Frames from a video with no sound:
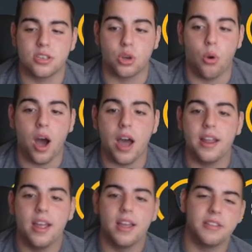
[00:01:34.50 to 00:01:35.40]
squad.
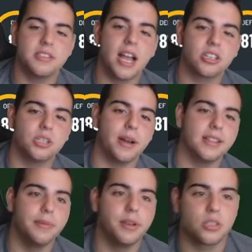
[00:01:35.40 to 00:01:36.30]
This is actually my
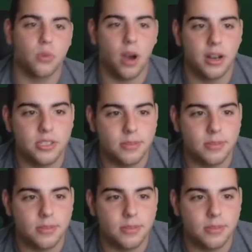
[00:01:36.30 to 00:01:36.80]
limited squad. This is